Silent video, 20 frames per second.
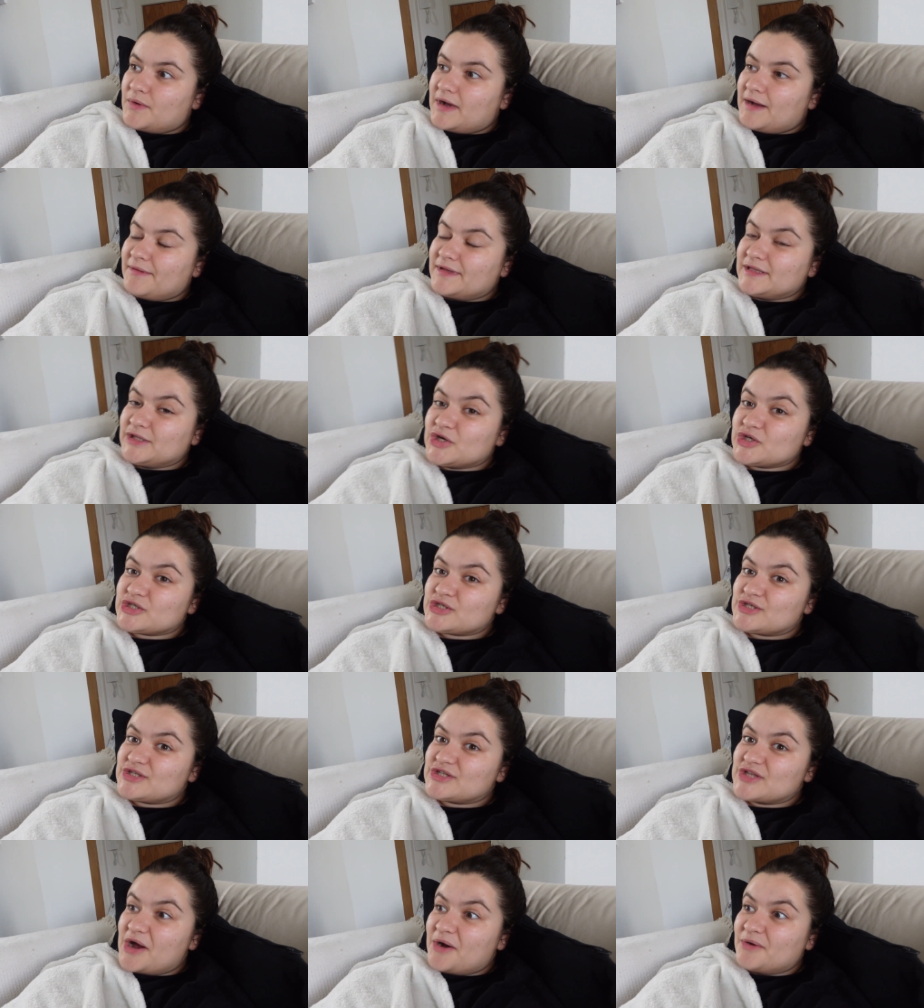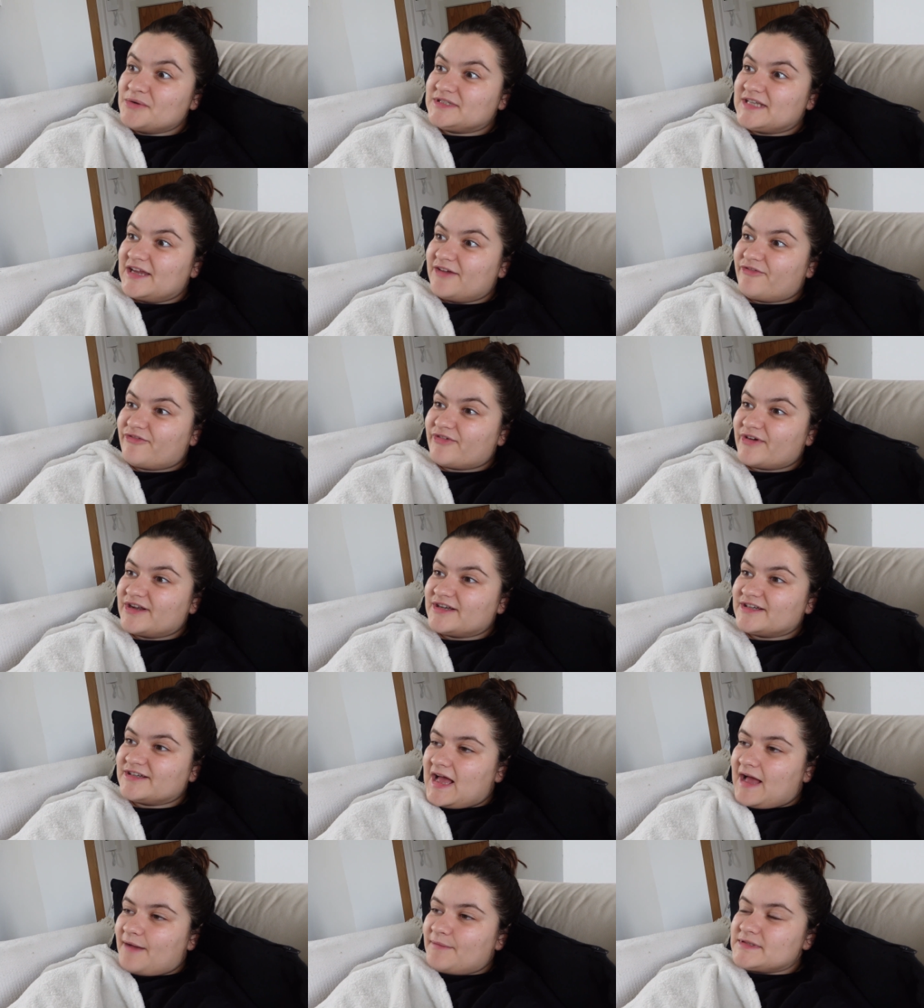Wow, it looks so
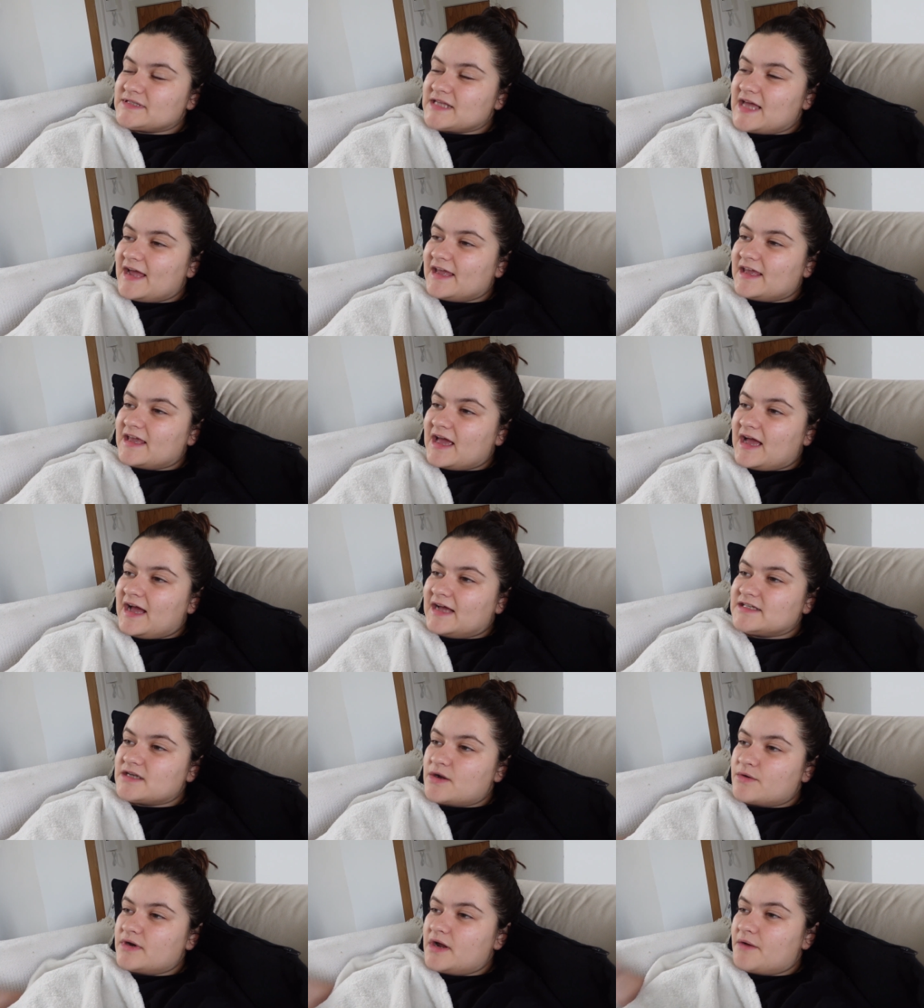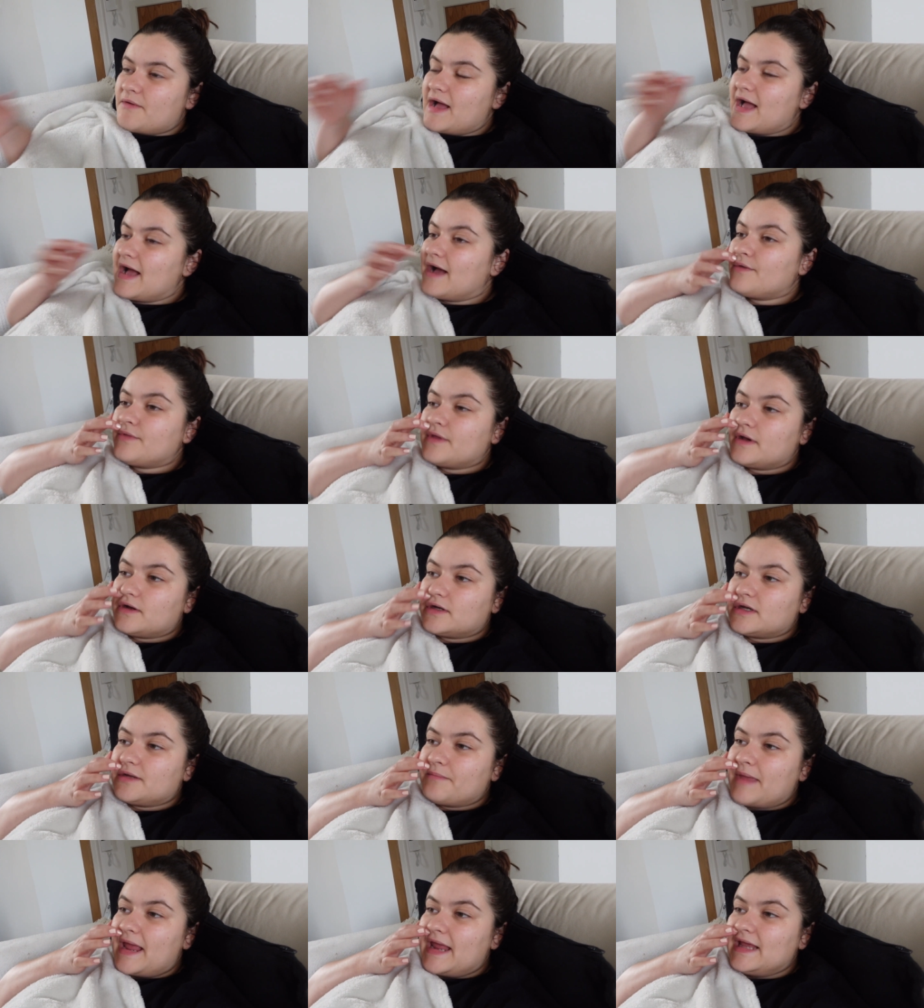different. I was like, I don't know how they're going
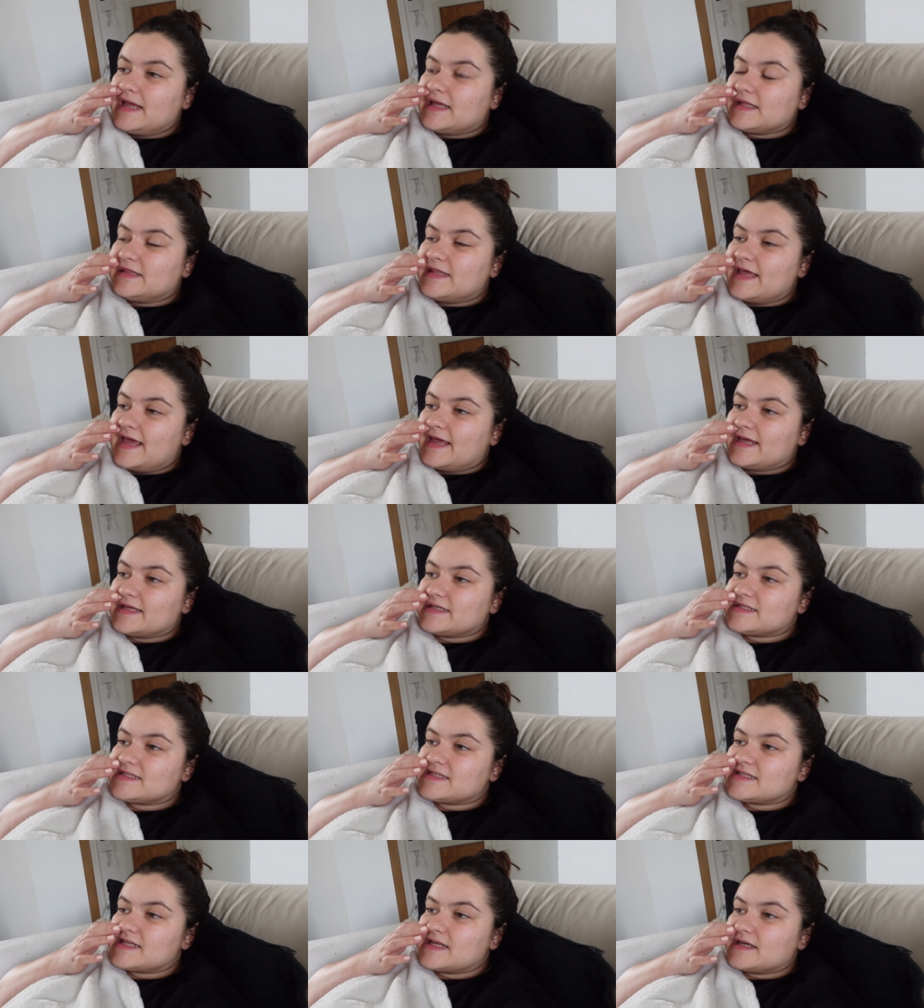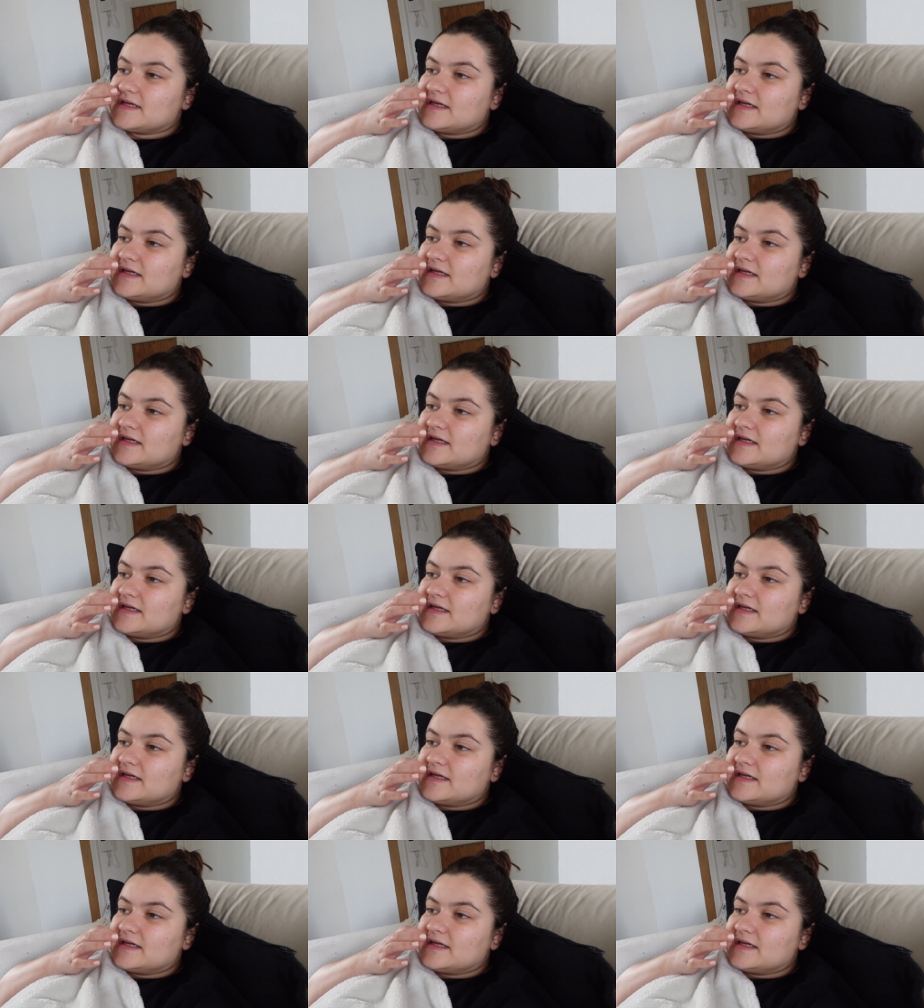to make this